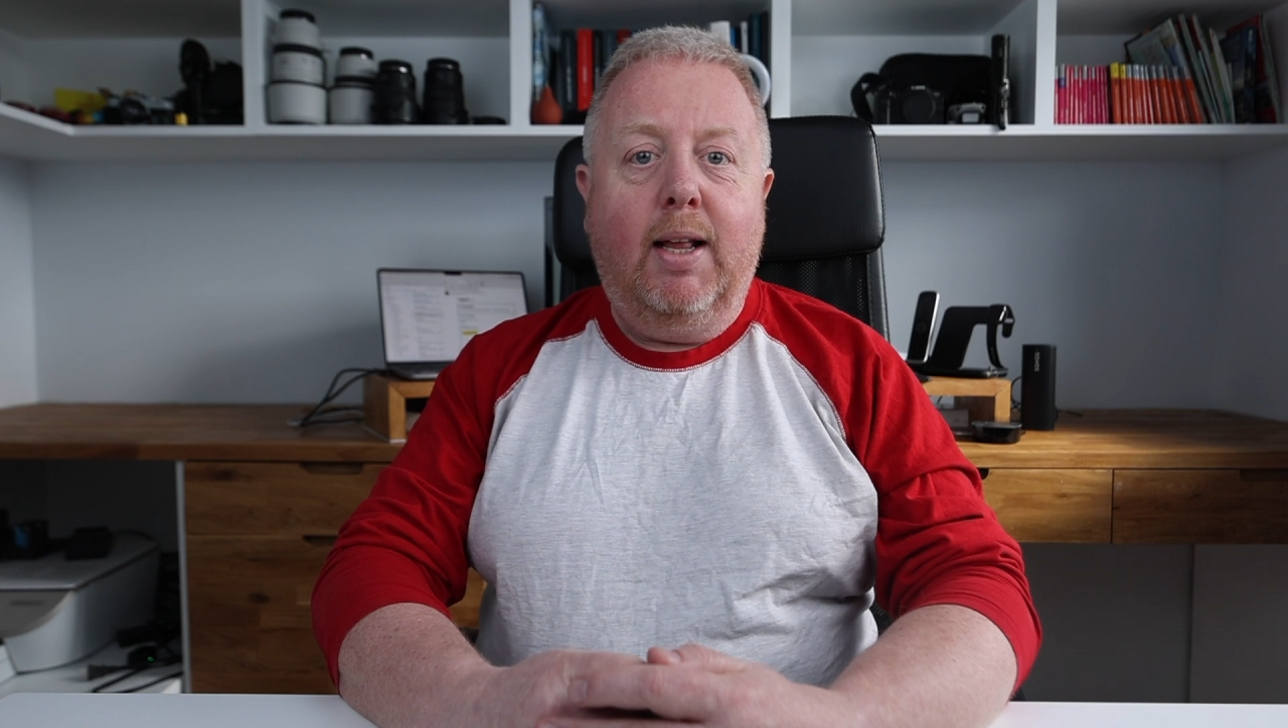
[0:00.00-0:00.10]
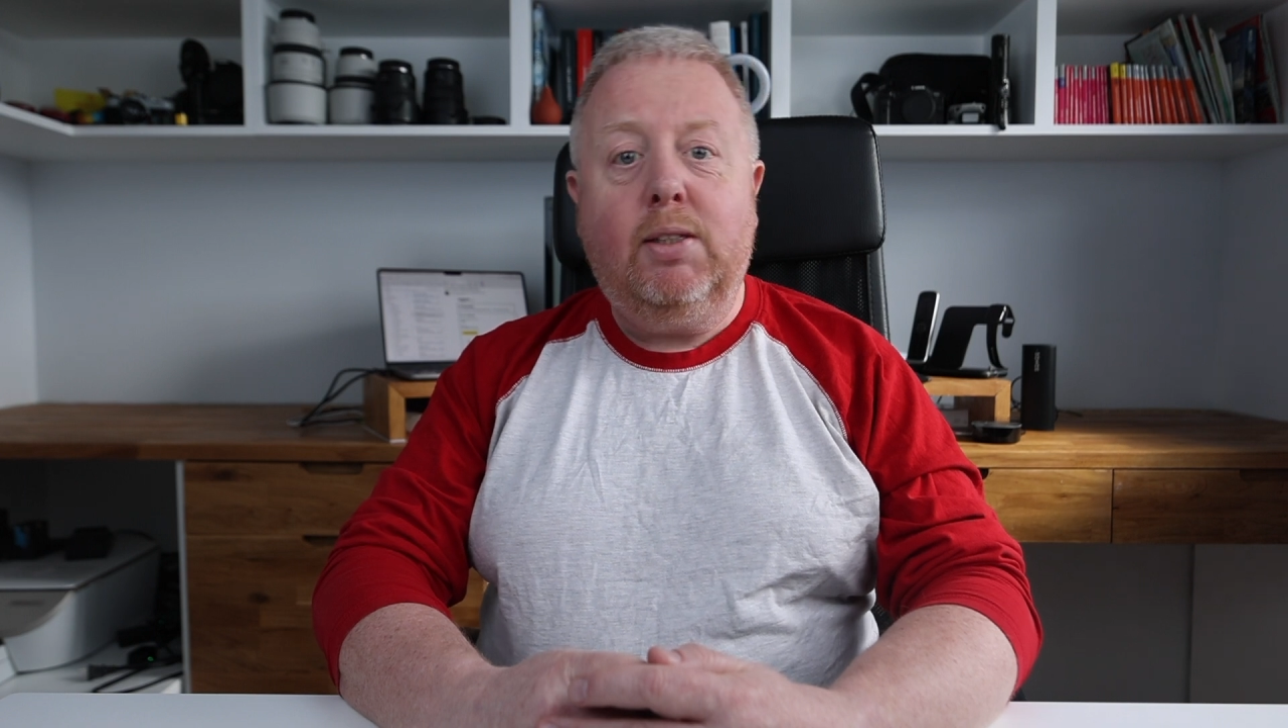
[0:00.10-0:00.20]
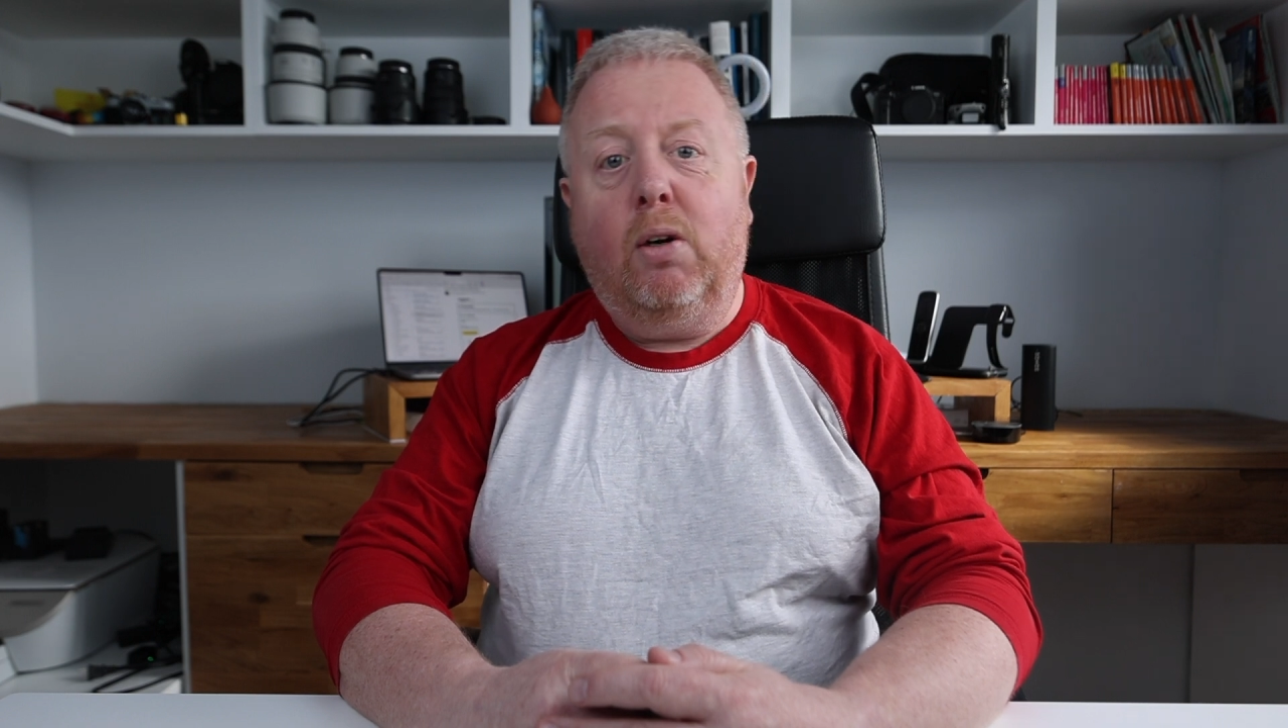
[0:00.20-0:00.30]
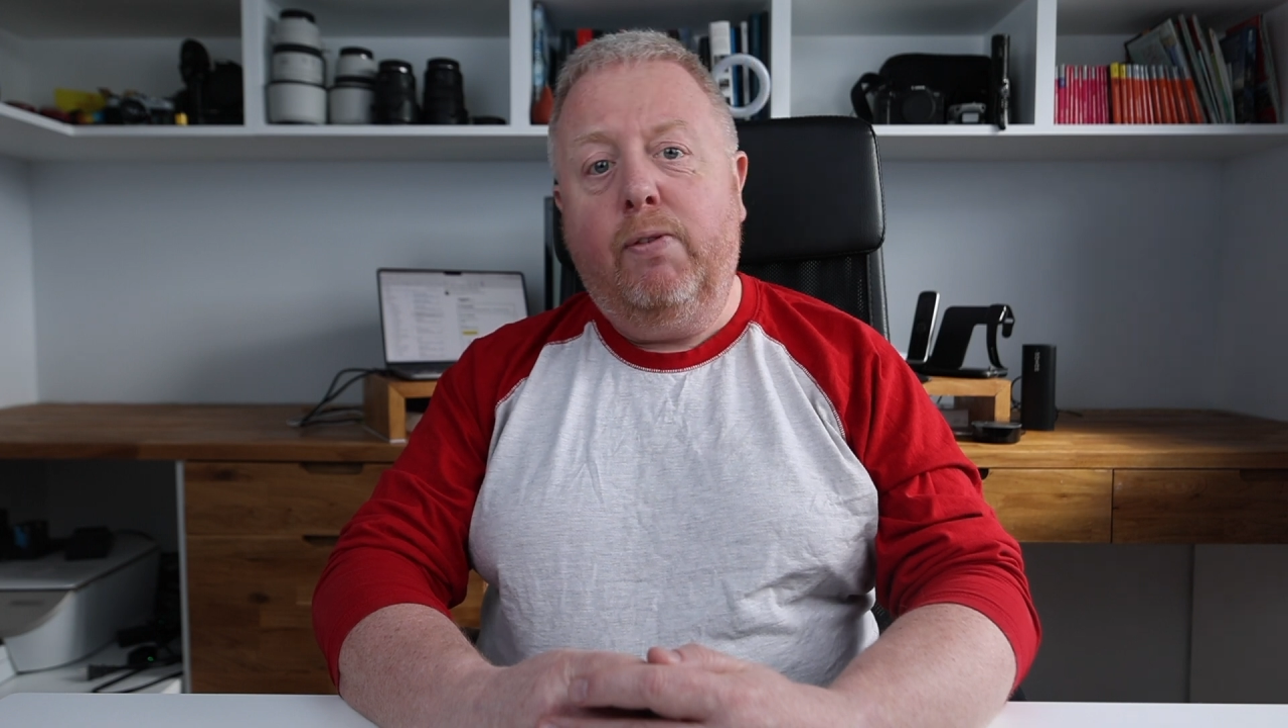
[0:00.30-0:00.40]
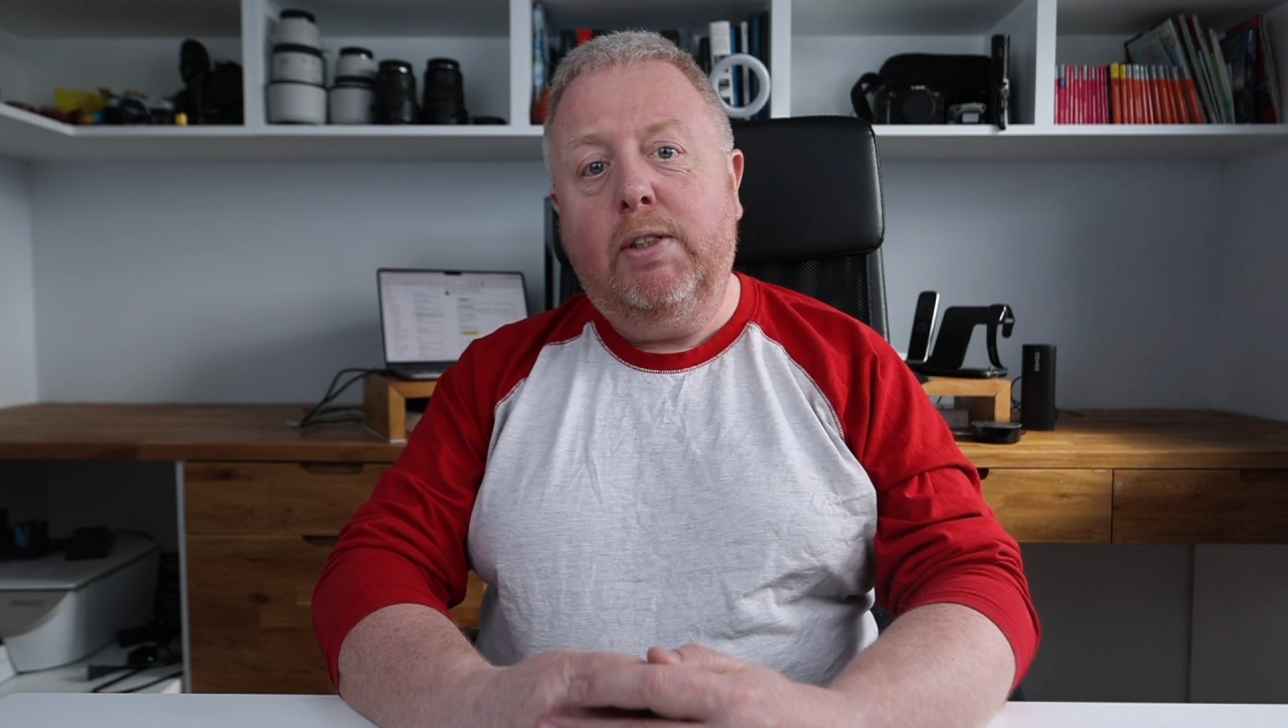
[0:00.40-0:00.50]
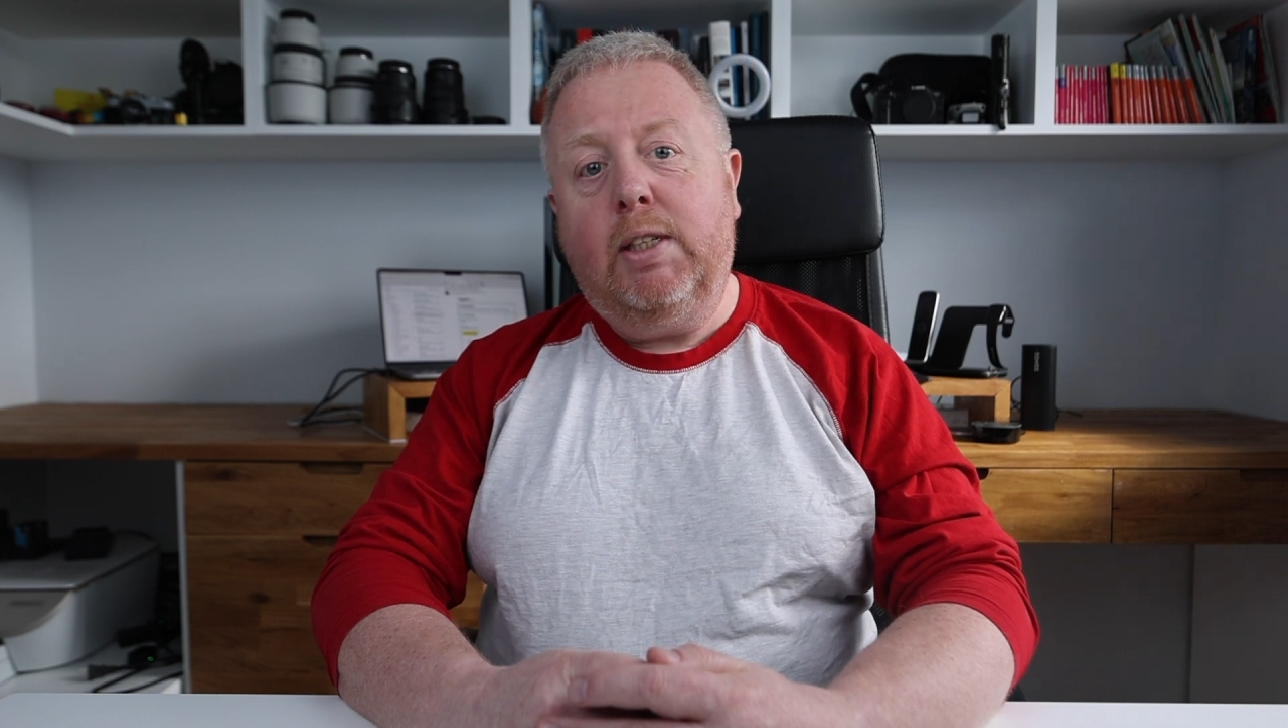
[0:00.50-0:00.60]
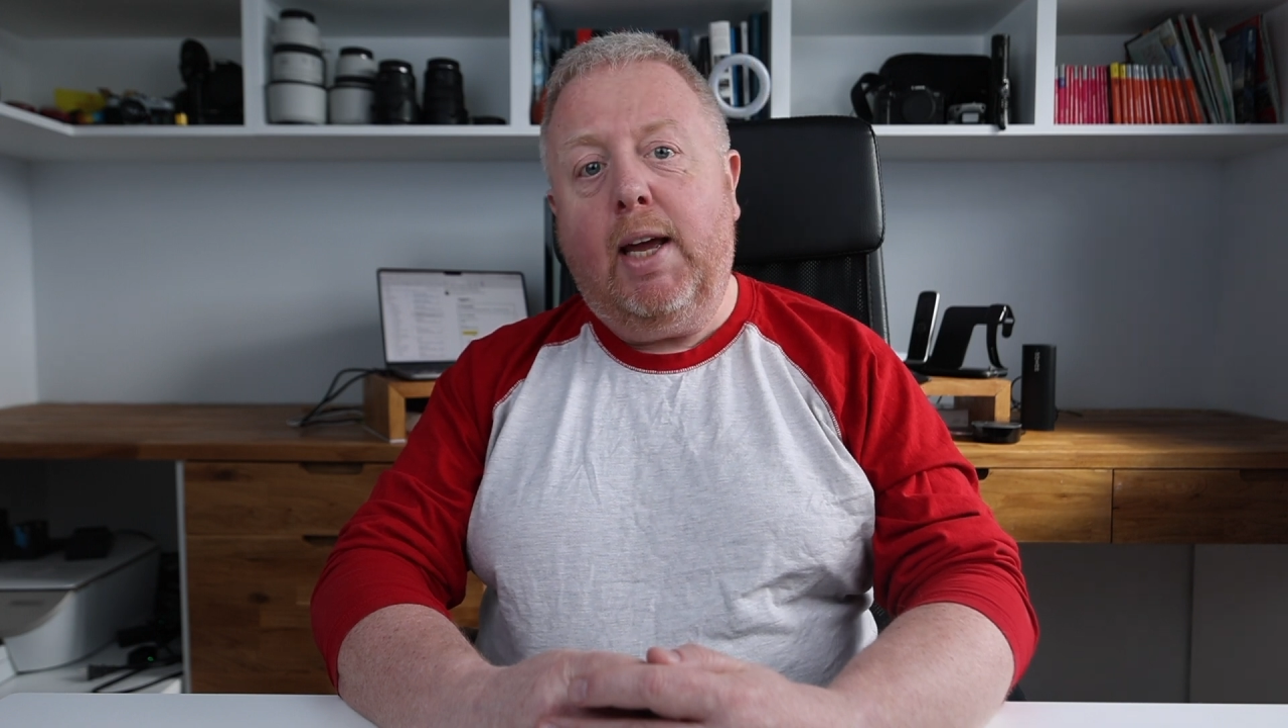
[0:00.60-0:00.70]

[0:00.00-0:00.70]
That's all for